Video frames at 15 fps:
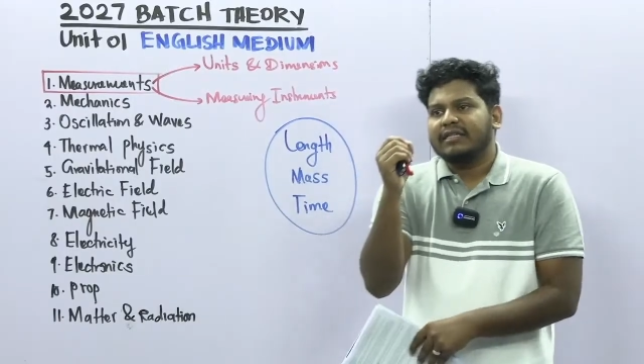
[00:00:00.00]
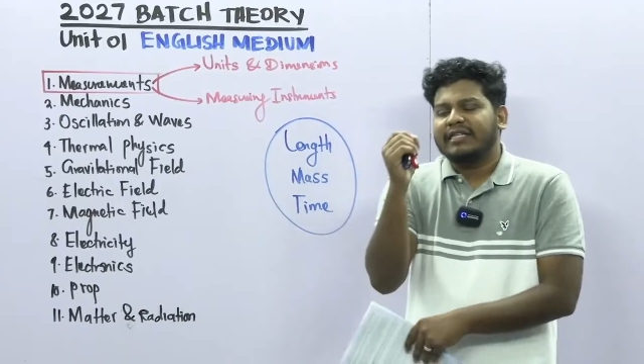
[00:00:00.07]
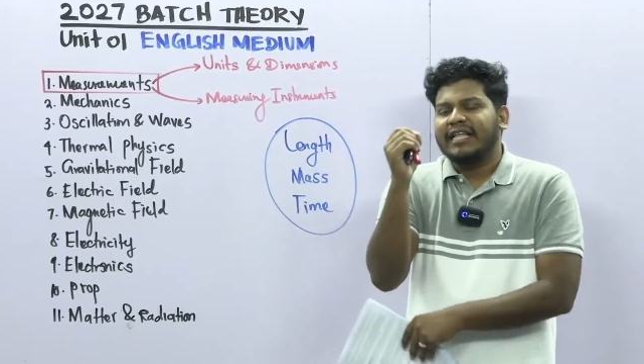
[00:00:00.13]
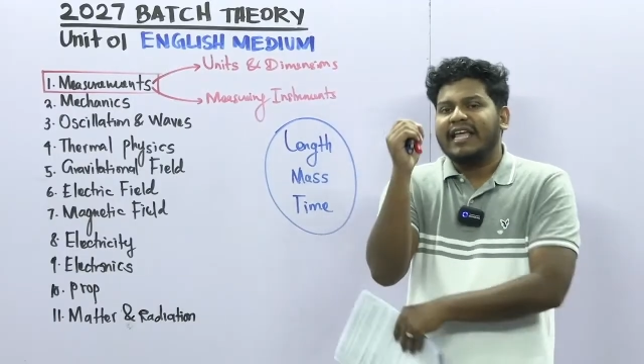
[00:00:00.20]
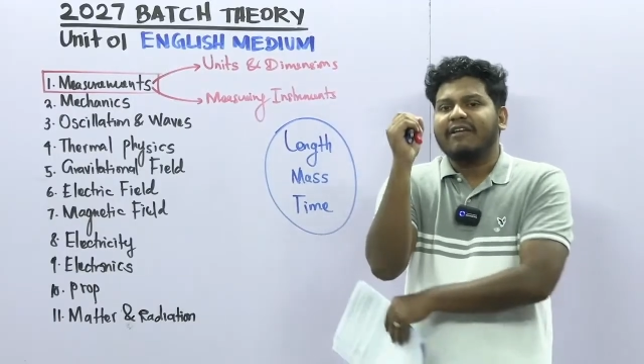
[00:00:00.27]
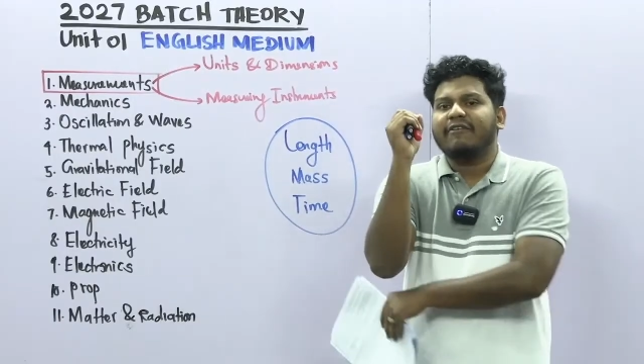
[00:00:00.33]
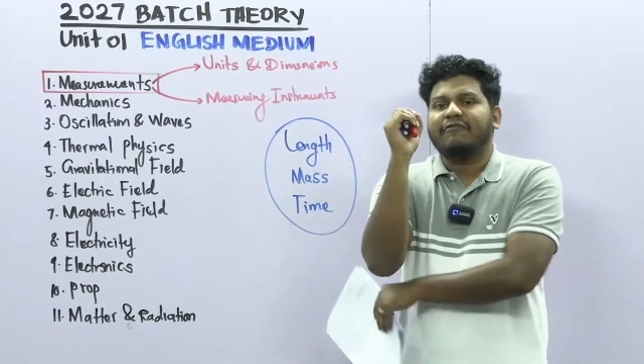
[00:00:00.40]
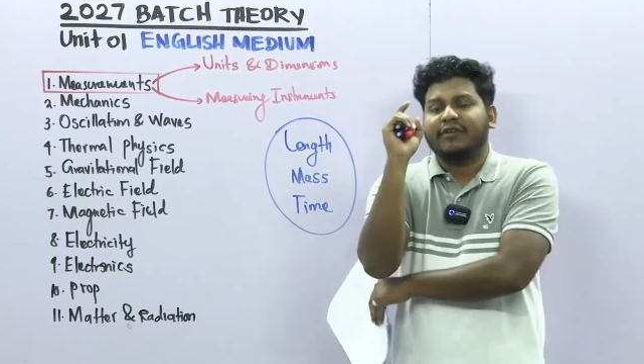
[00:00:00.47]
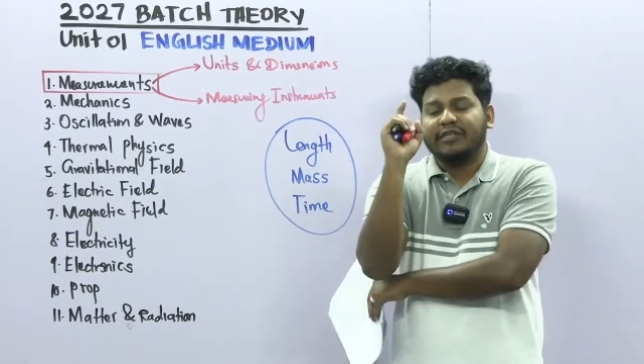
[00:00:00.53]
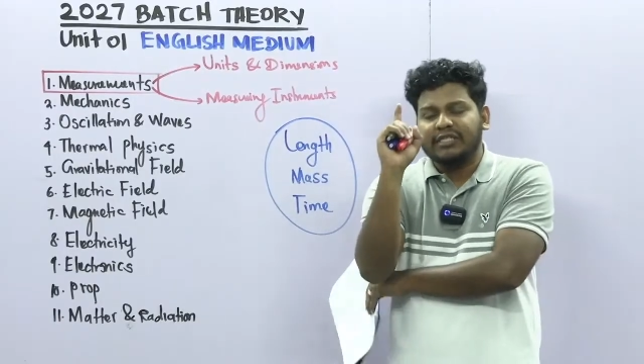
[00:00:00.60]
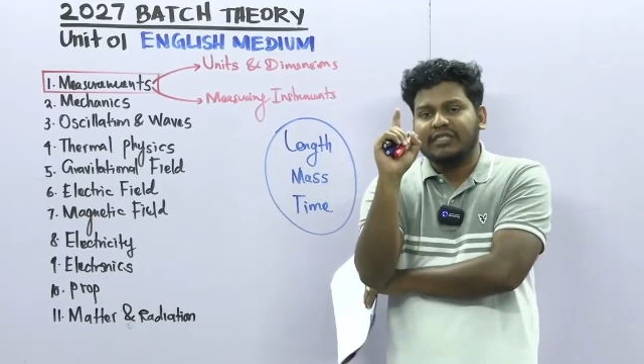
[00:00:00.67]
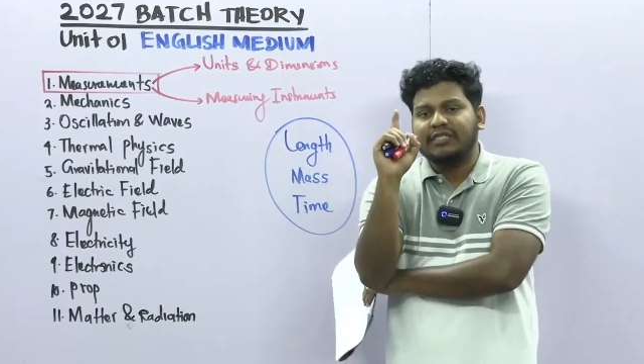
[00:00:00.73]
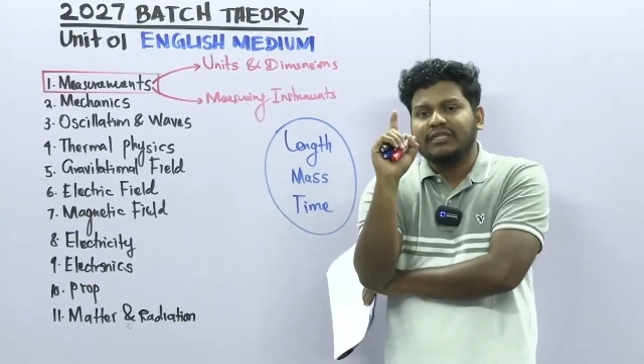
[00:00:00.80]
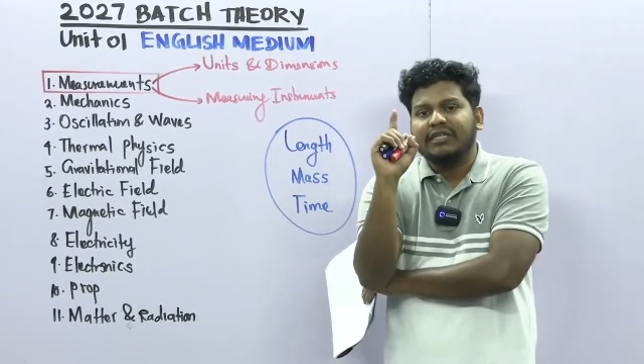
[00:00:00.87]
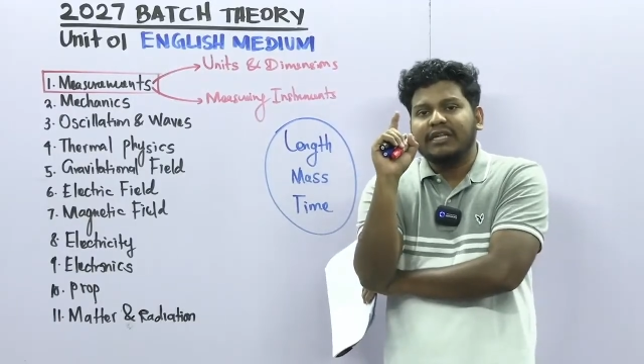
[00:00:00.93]
they
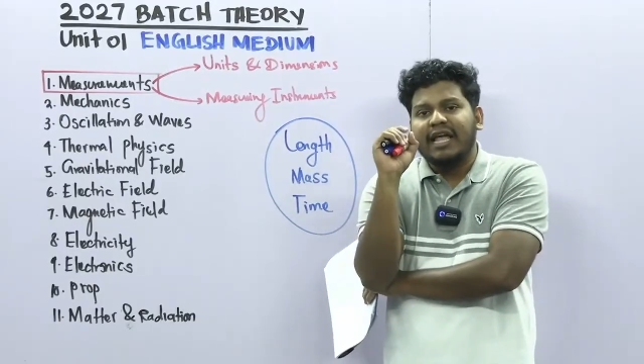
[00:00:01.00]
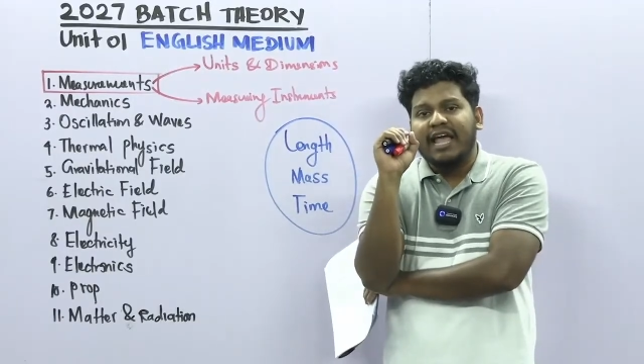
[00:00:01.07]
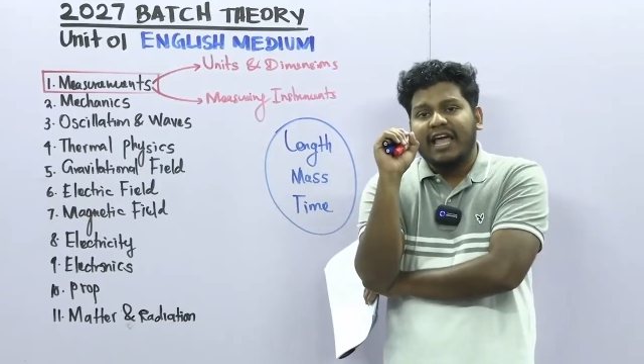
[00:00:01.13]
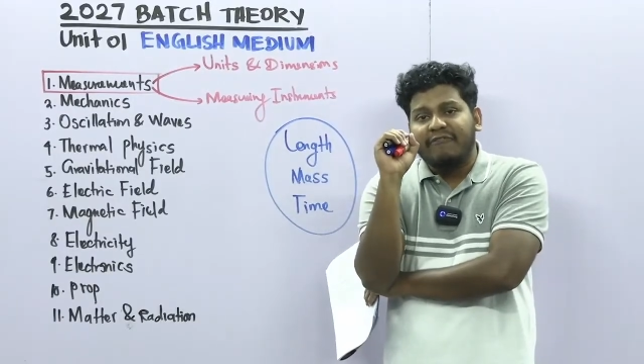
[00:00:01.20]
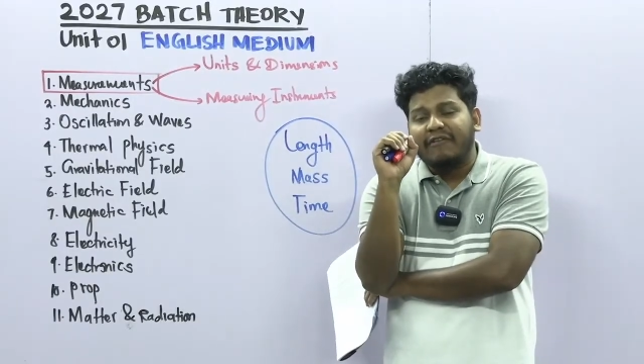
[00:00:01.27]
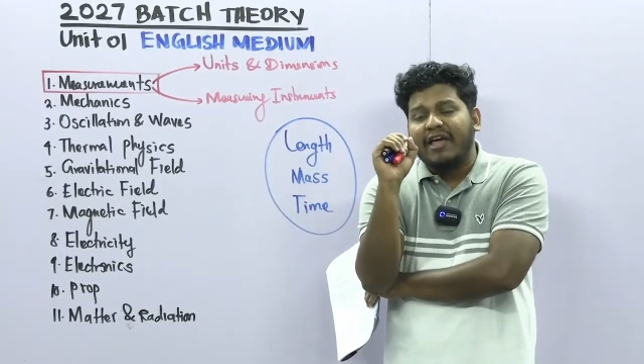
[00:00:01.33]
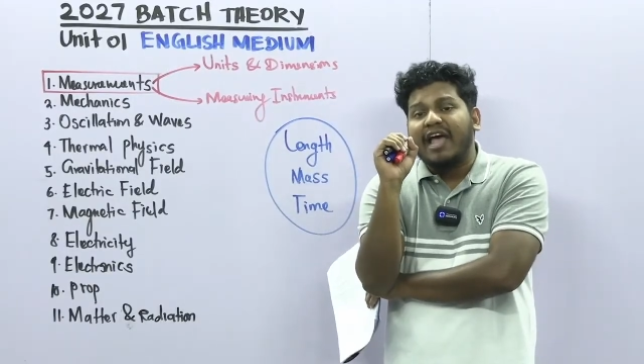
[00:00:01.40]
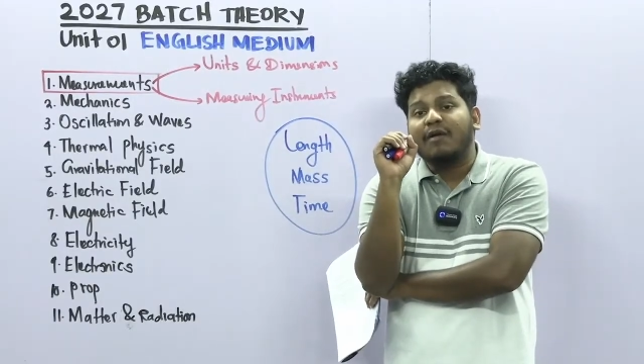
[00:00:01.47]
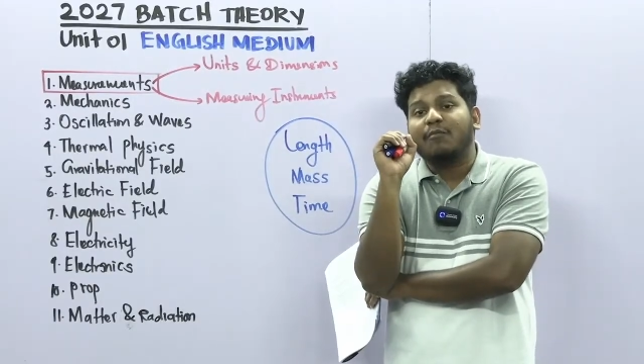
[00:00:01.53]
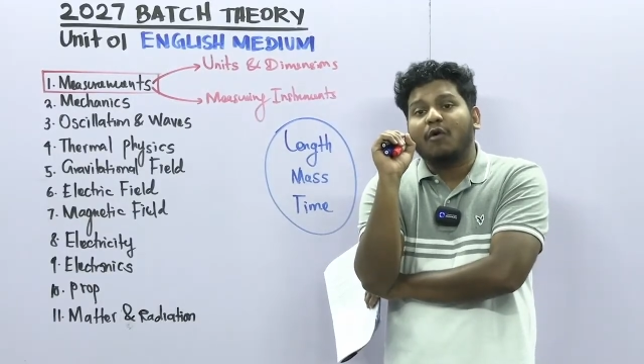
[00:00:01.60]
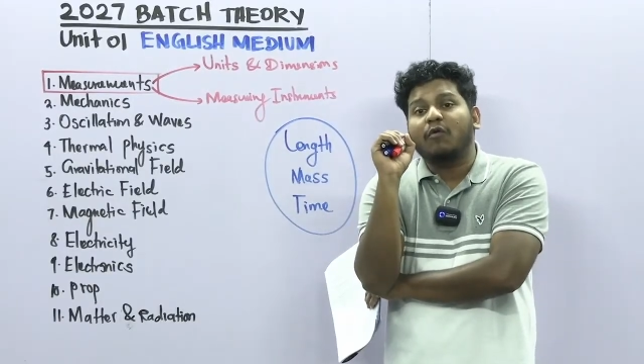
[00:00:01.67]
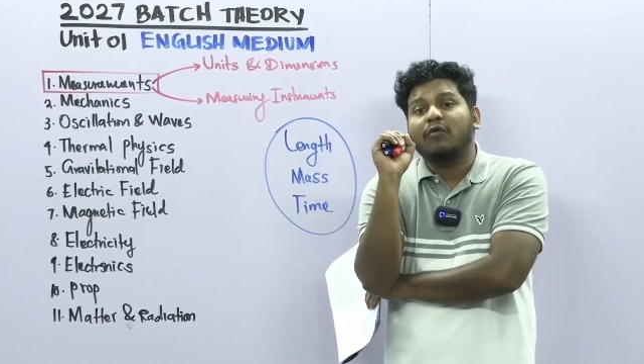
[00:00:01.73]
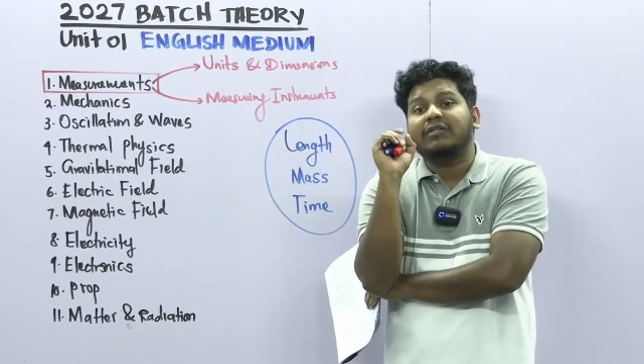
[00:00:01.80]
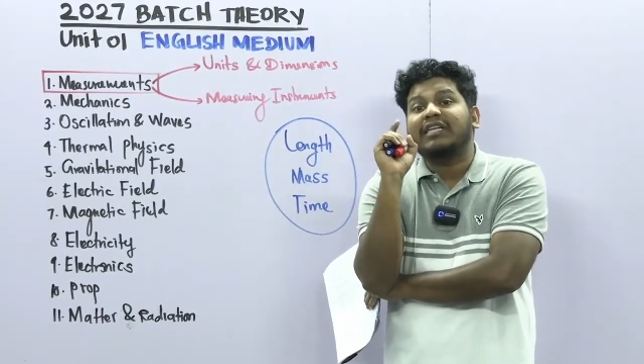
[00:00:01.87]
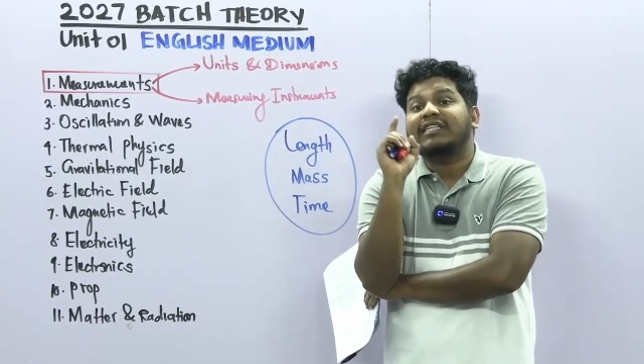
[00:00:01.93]
first aware
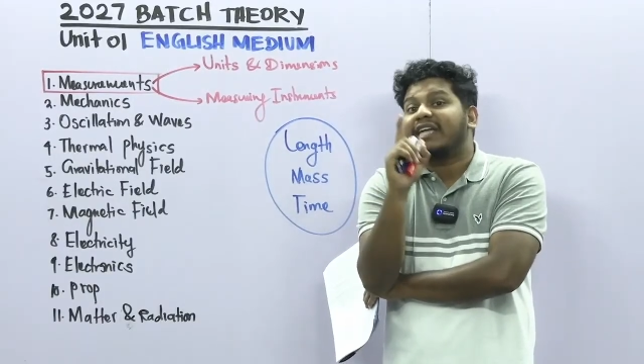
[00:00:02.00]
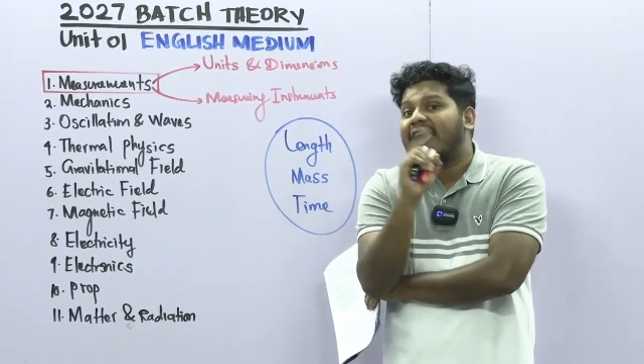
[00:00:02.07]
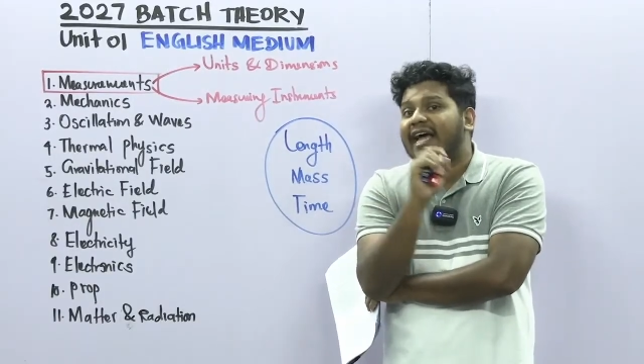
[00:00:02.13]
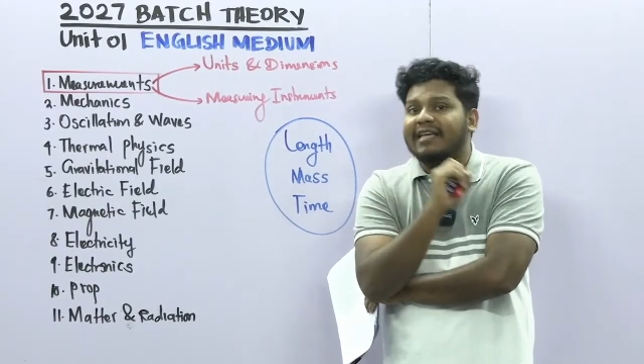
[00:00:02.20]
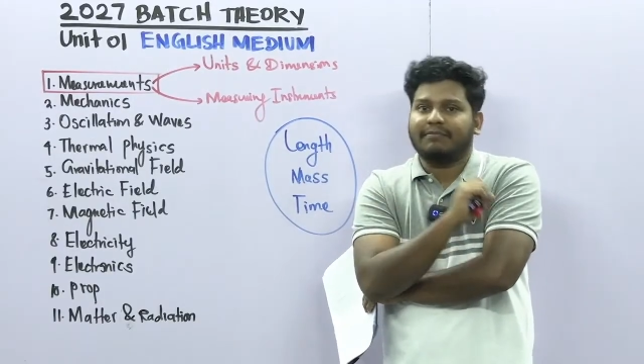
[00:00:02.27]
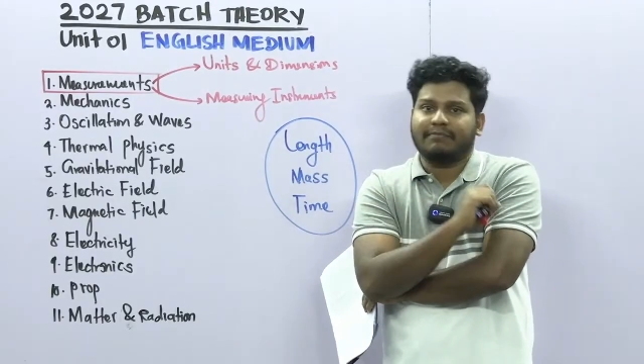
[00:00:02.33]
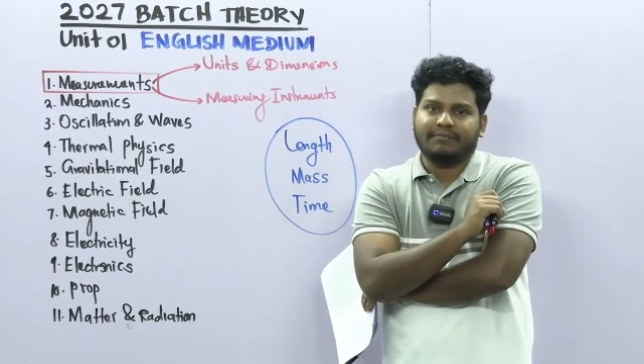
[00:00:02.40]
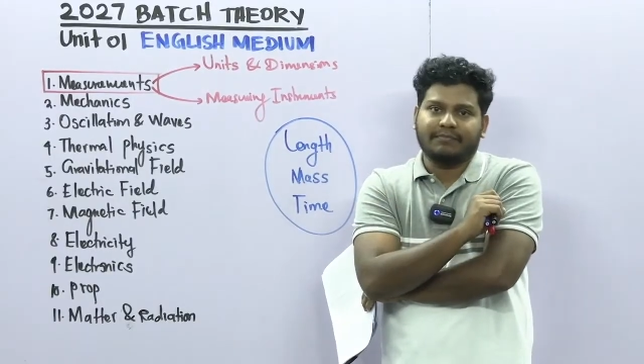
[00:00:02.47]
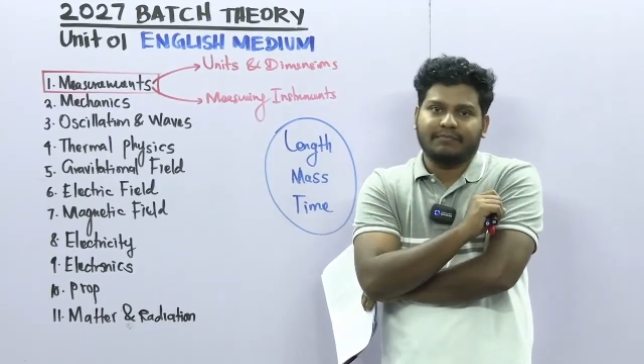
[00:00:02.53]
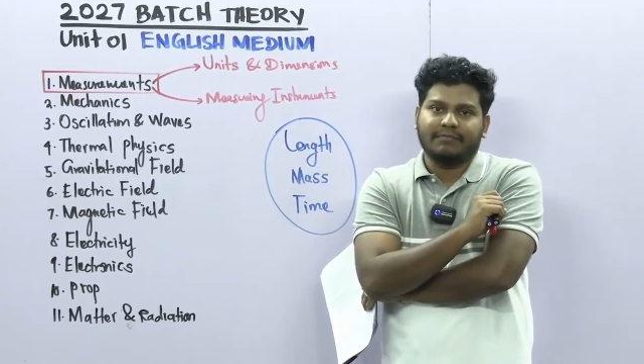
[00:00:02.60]
about the time,